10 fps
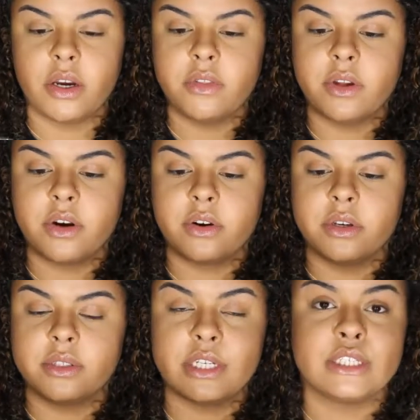on there or
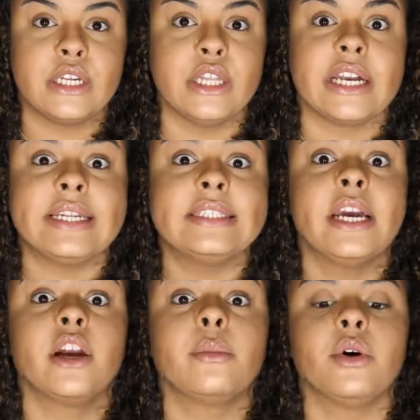else that's going to look
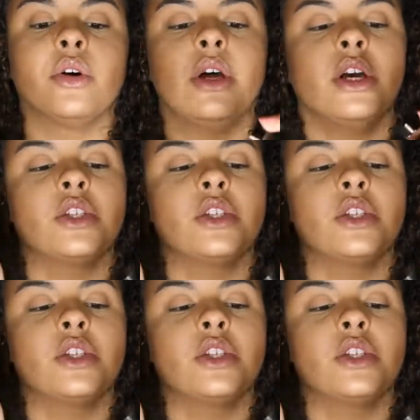terrible.